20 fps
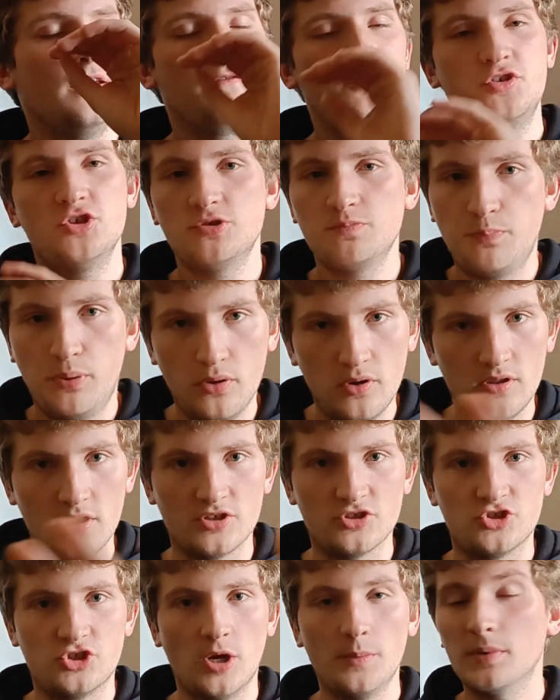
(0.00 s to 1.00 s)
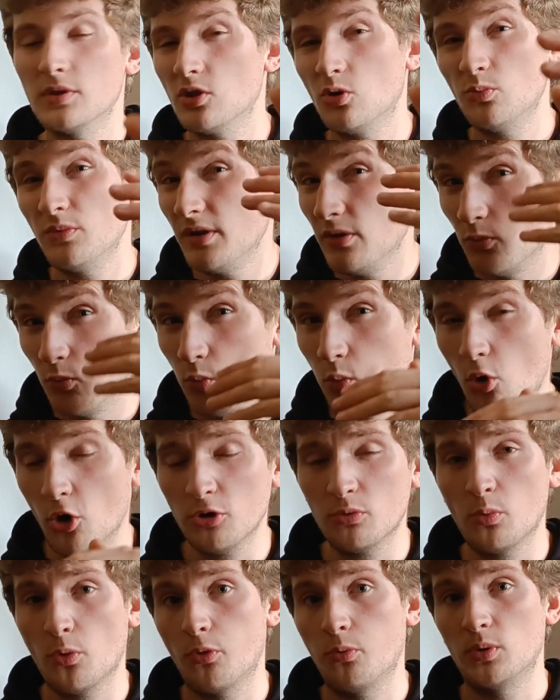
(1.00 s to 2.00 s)
if you just put it on top and don't really
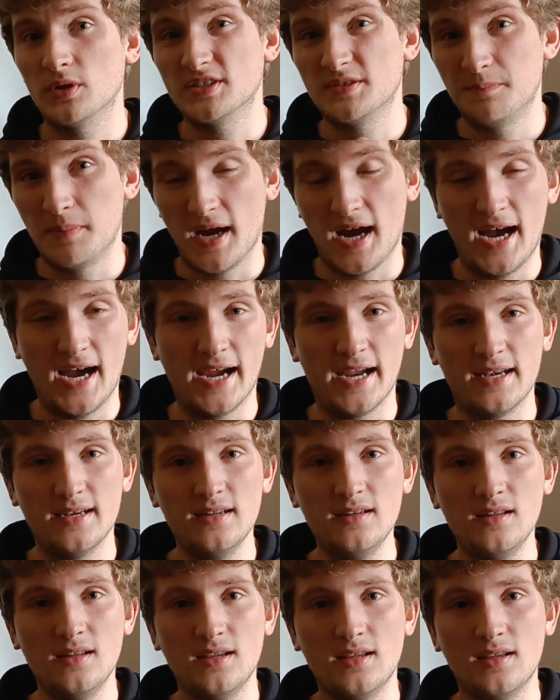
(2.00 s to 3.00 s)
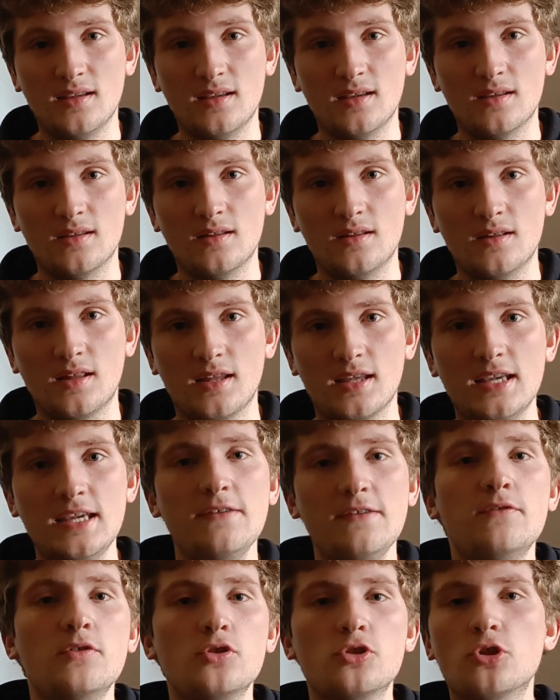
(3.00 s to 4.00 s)
work with what's behind it, like,
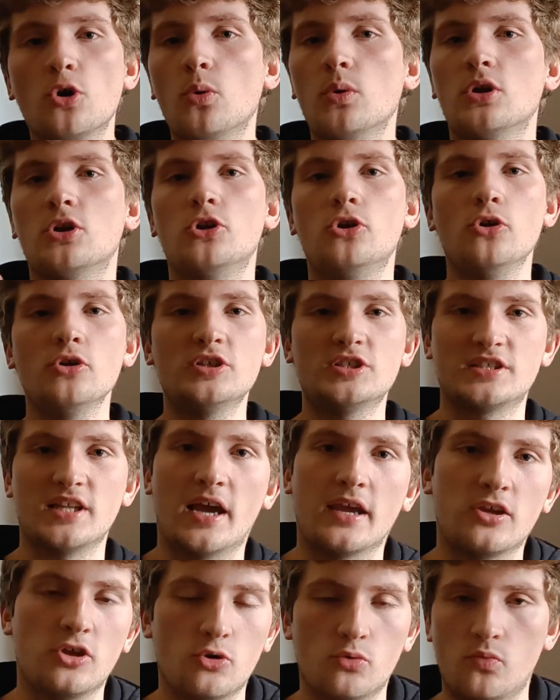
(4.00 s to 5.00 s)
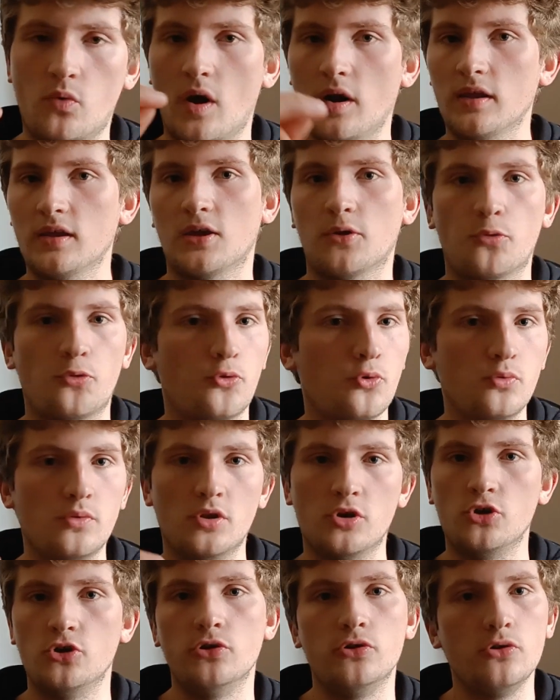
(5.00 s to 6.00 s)
even though it looks like you're running it through
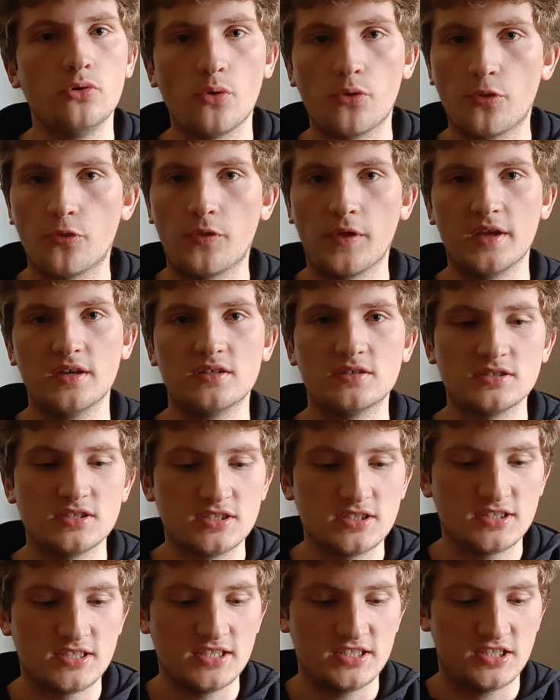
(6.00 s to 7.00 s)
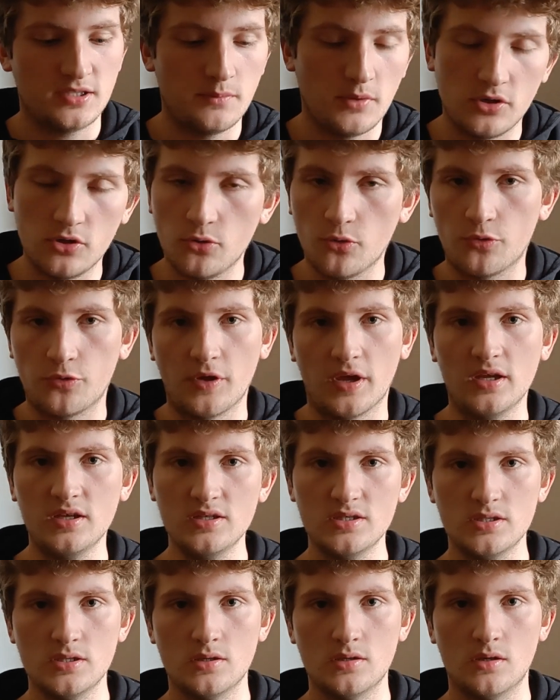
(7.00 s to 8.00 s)
the new system and new
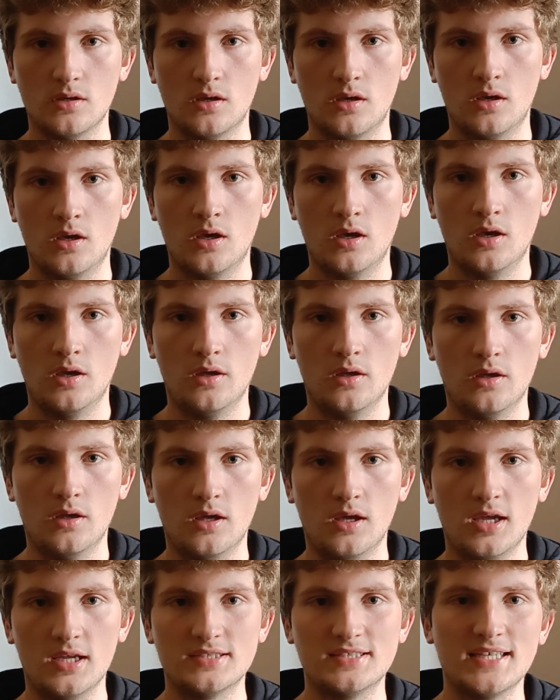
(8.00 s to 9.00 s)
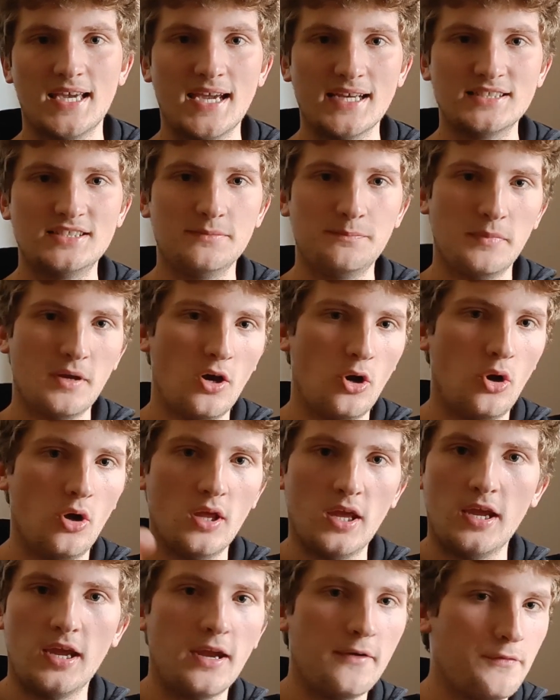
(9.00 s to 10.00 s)
things, it's actually,
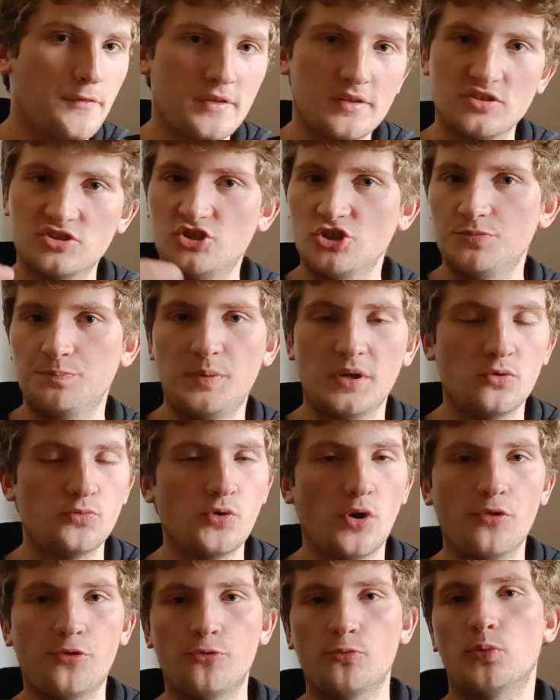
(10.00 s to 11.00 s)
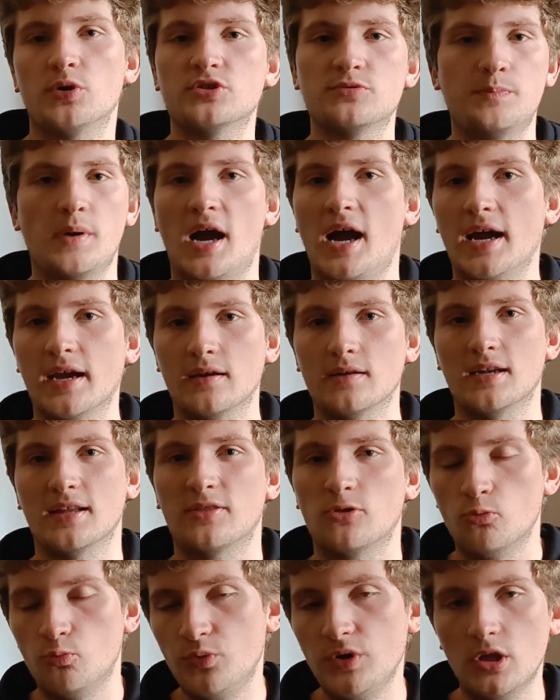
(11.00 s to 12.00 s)
everything is just being run through what's behind,
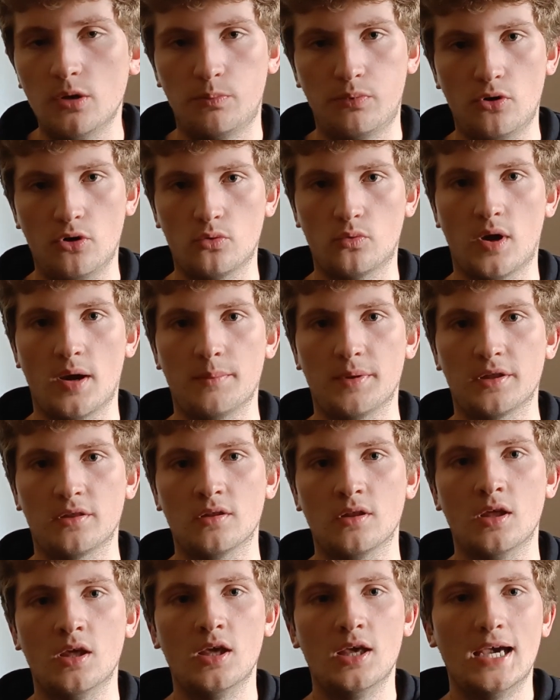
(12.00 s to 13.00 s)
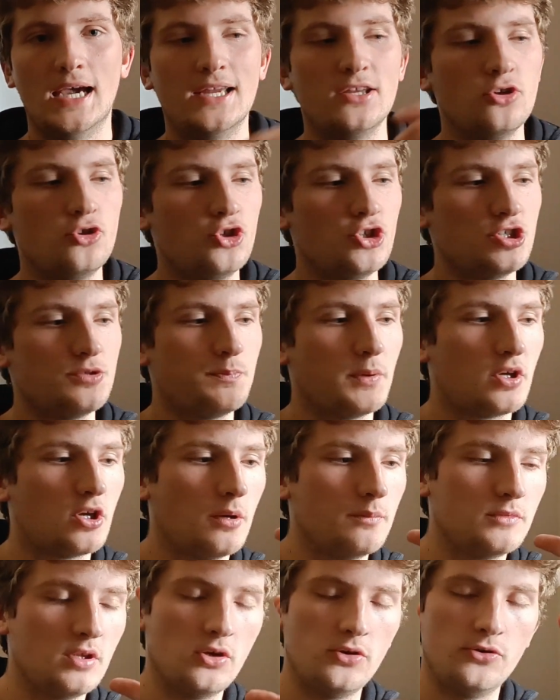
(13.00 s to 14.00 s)
like the real programming. And you just become